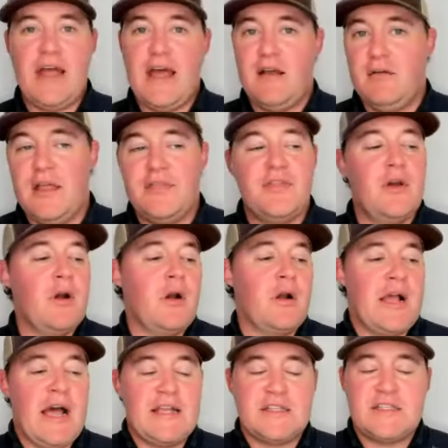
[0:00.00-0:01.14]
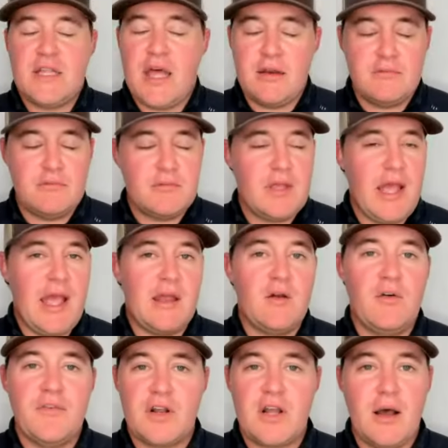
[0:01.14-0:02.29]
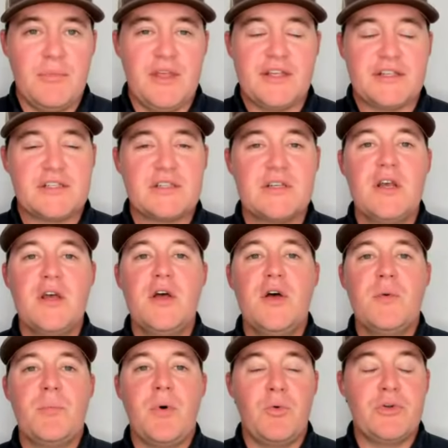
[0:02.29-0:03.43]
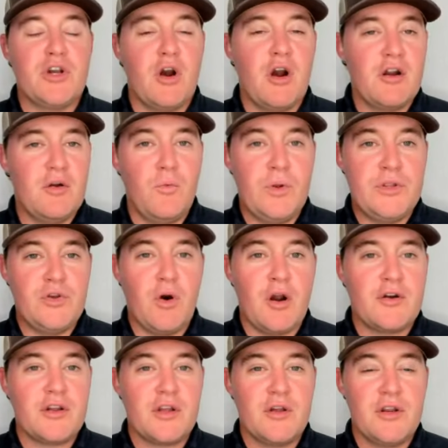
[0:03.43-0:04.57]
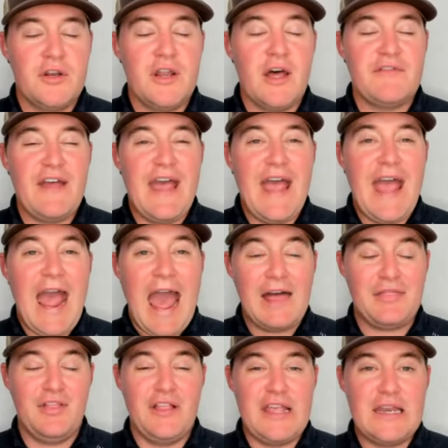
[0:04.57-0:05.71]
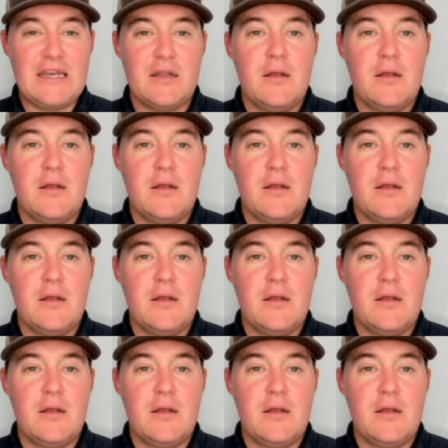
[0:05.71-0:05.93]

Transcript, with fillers: and there are guys that can overcome this, but when you are when you aren't a good enough athlete